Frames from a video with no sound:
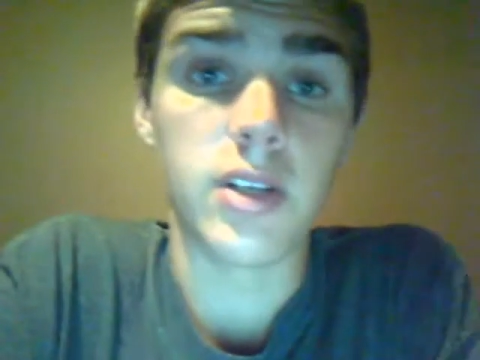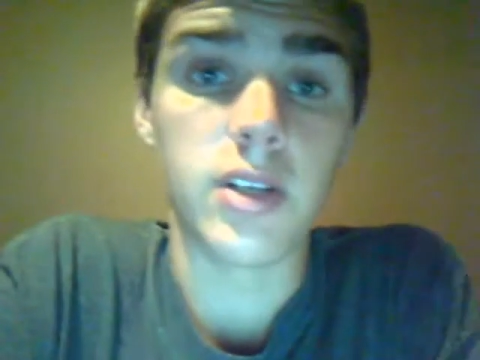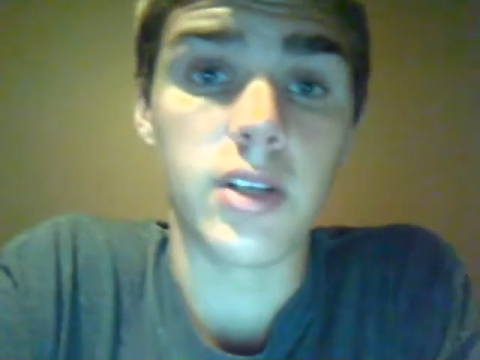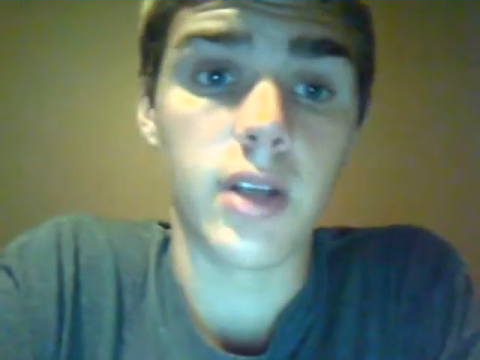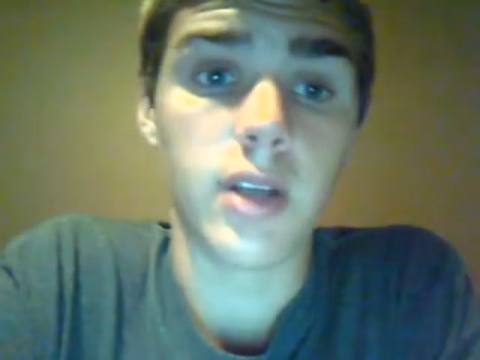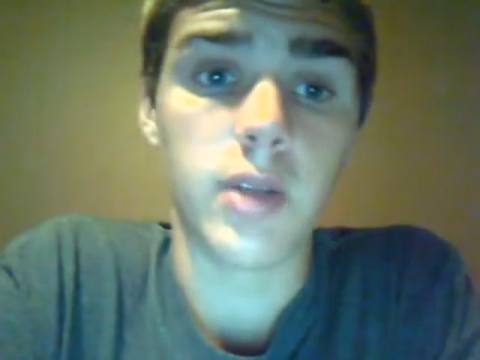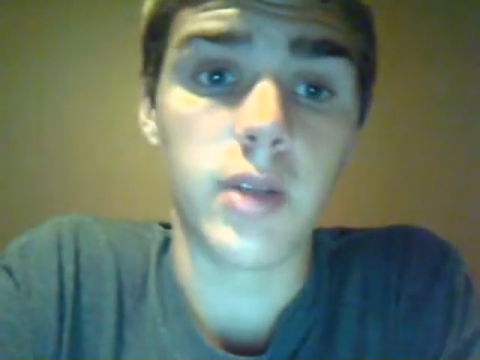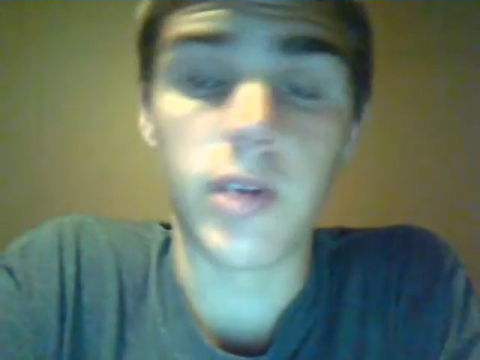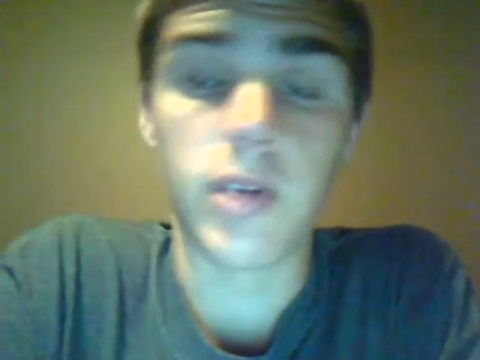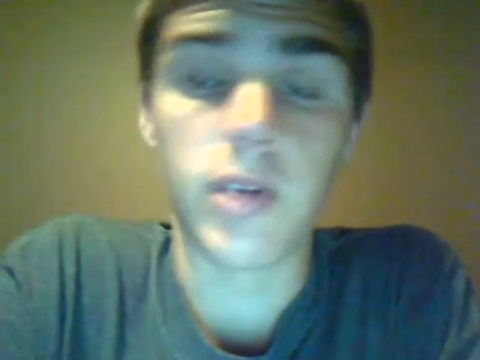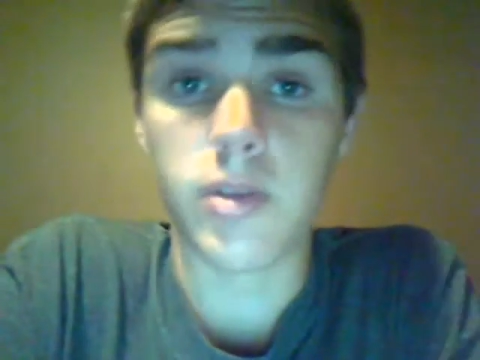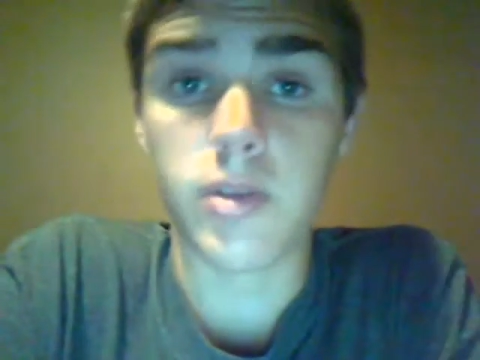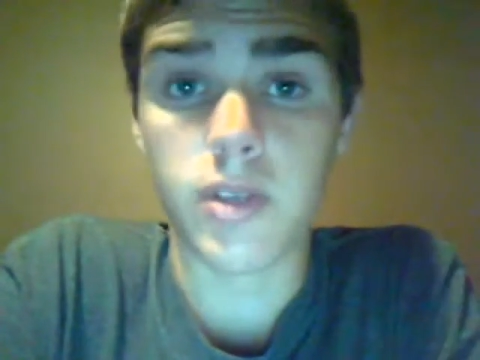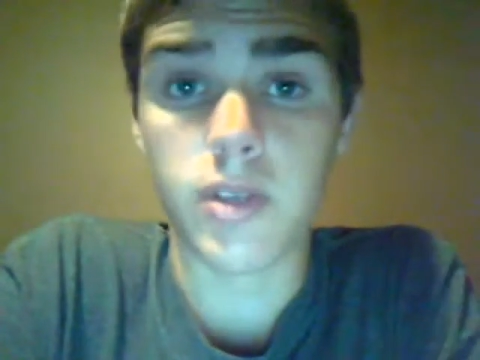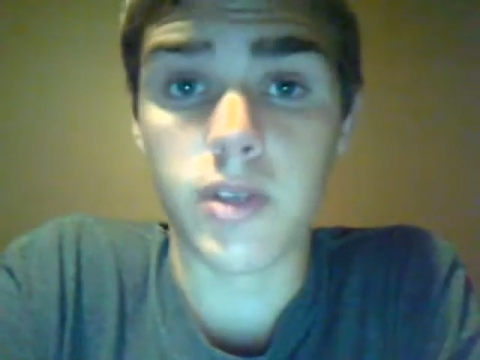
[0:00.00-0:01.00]
Edwards was a
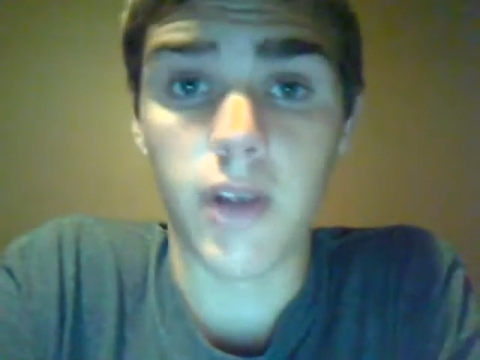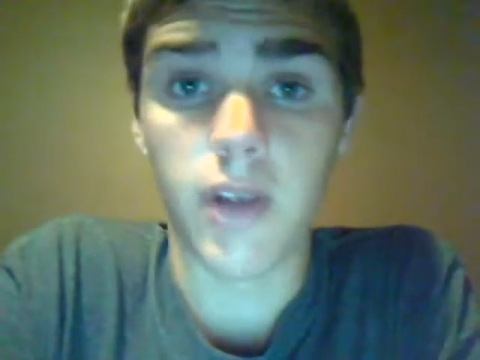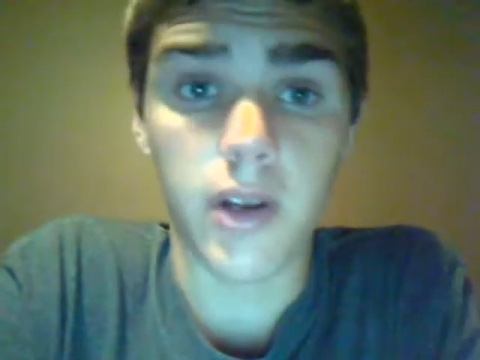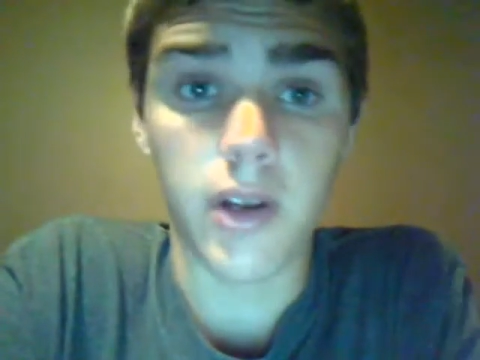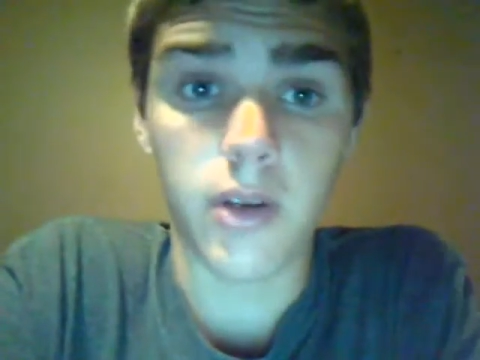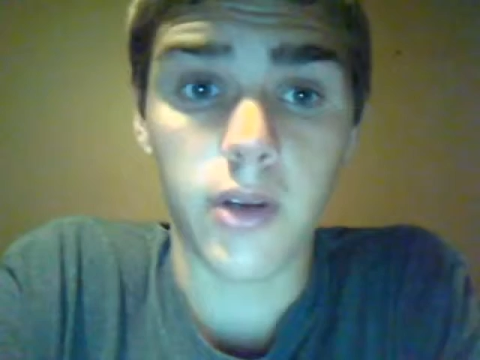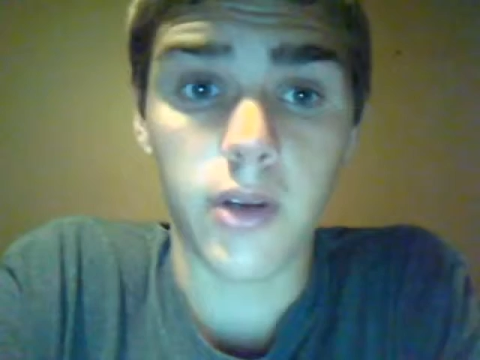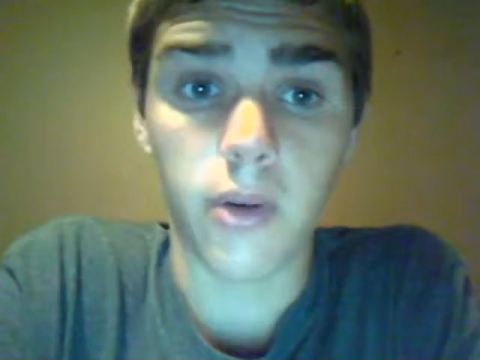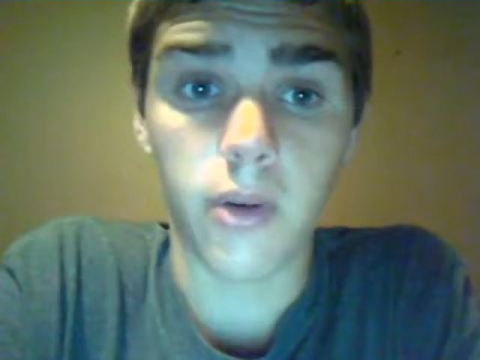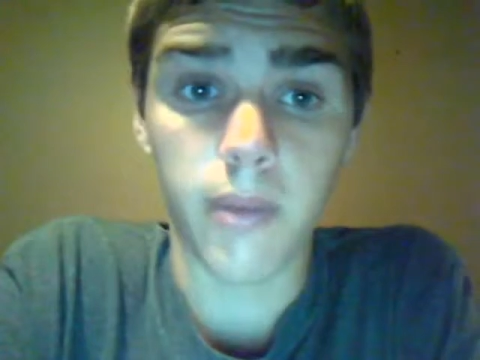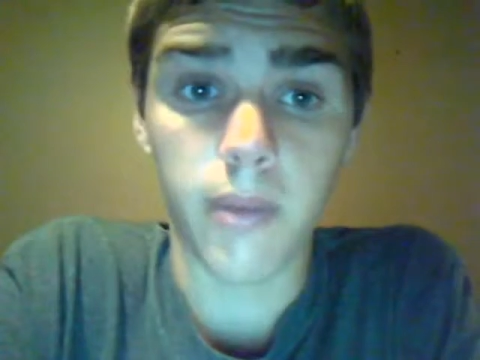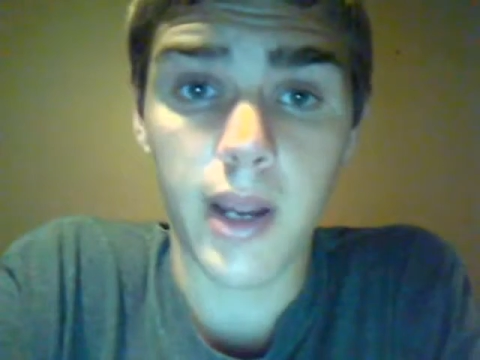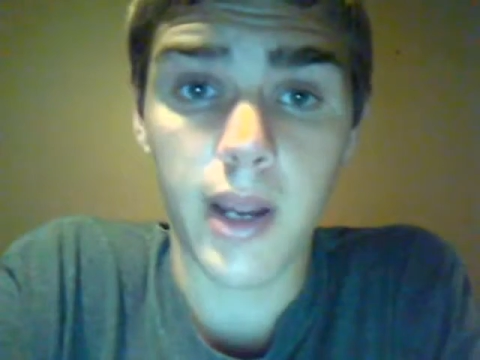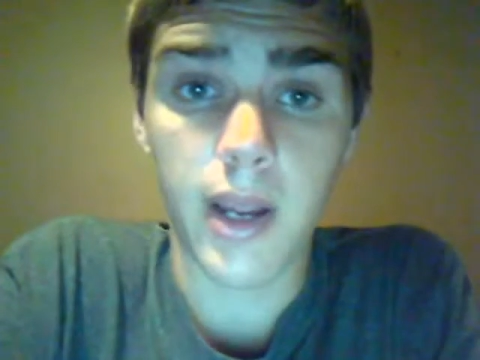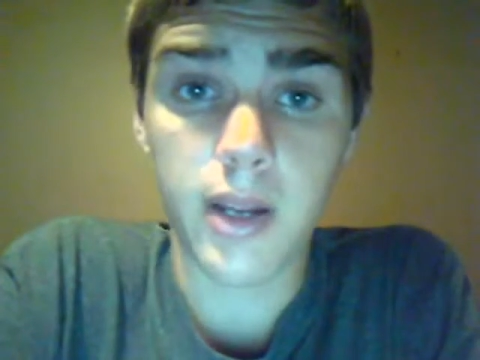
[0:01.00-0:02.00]
very good
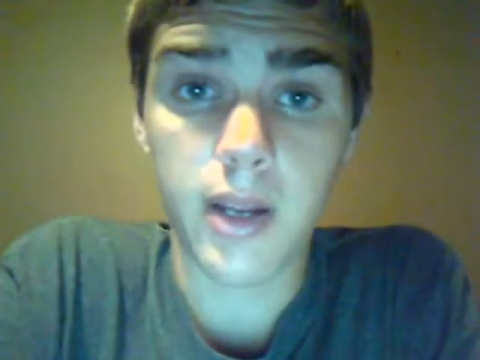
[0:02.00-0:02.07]
quarterback.